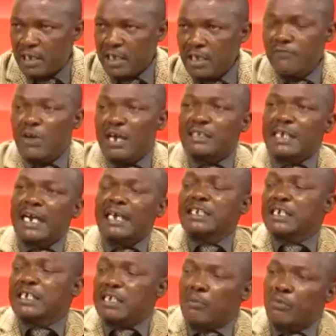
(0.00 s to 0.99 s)
If you are
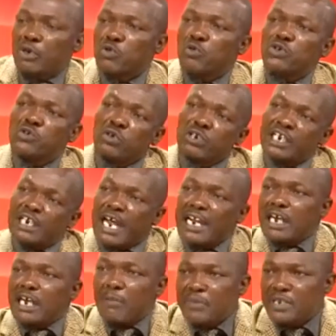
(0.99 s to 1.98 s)
targeting somebody who is already
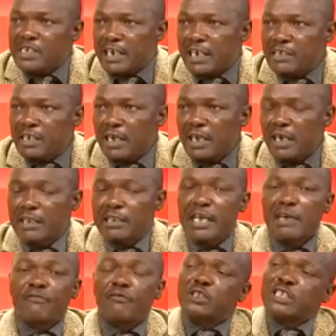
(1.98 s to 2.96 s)
running a business,
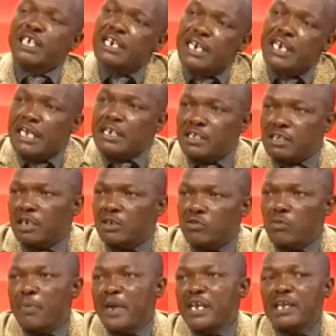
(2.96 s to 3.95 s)
the 14 days
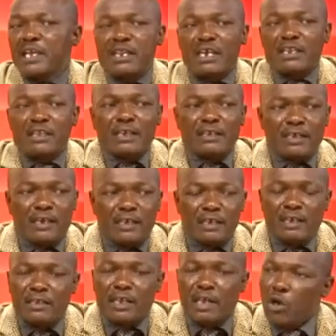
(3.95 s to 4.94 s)
to pay the, the, the,
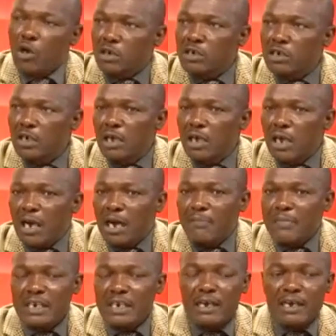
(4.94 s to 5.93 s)
the, the loan, I
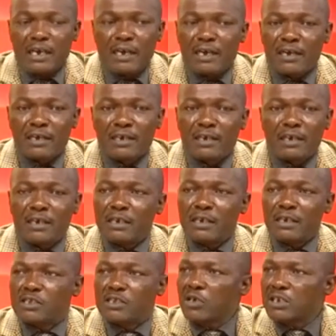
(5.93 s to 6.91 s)
mean,
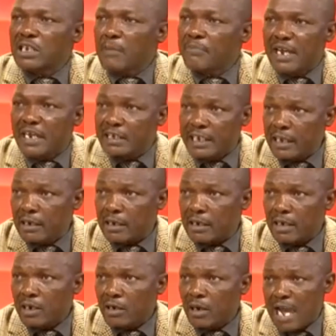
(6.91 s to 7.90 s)
uh, it's not a big deal.
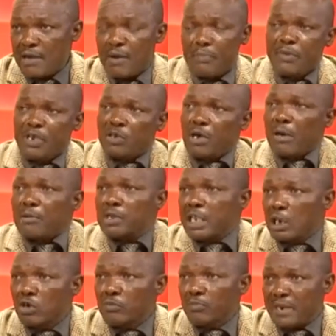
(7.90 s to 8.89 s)
I mean, uh,
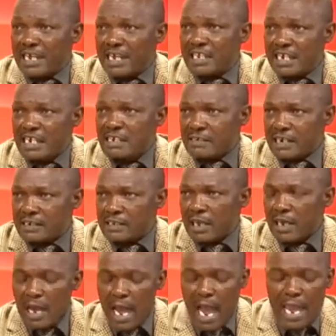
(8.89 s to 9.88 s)
the loan plus the interest.
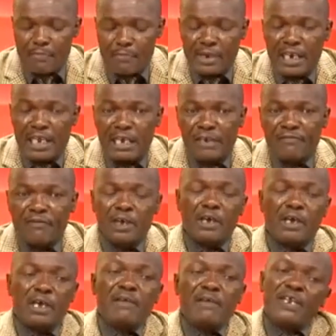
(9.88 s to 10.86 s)
I believe
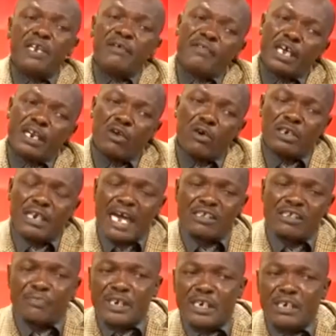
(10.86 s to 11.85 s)
even if the loan
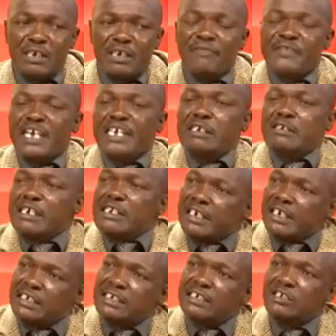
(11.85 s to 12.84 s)
has been, if the
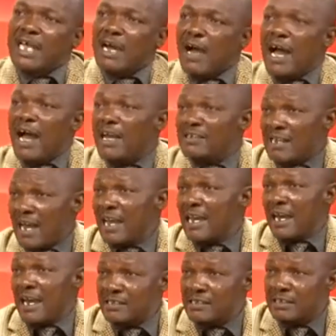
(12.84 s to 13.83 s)
interest rate is as
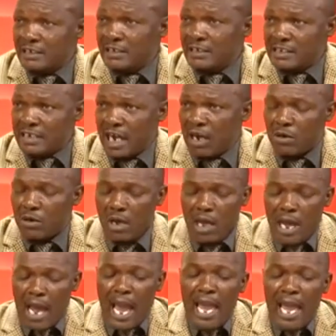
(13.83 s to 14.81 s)
high as it is now,
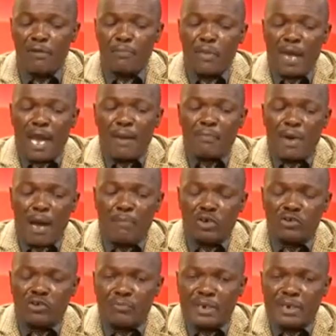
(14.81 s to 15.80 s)
I, I'm, I'm
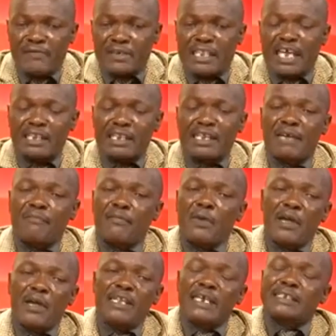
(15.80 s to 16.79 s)
also believing that the,
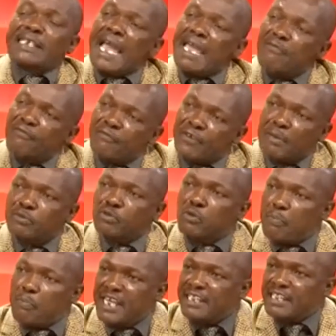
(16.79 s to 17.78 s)
the time frame
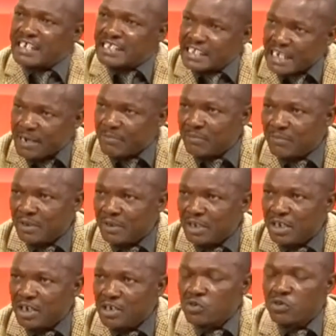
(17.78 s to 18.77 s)
to pay the same
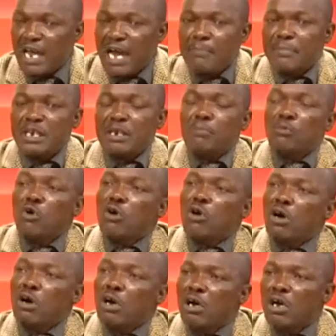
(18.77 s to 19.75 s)
should have been
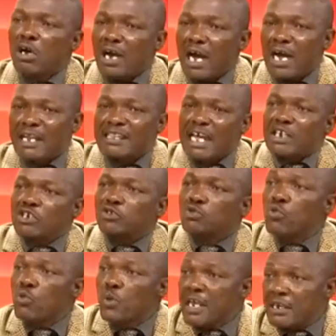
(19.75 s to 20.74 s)
more uh, than
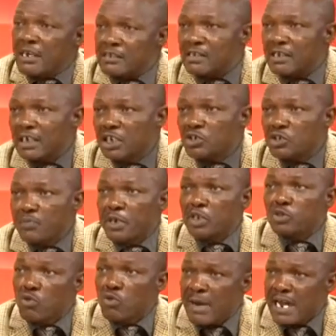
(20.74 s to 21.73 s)
two weeks. It should
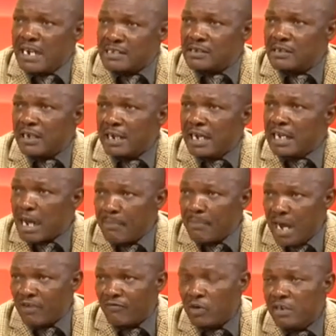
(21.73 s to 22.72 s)
be two months and
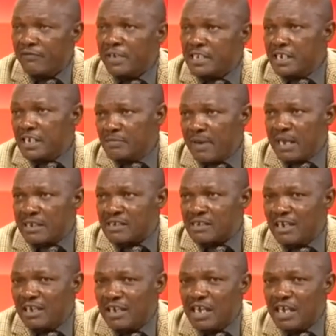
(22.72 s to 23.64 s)
above, or even six months.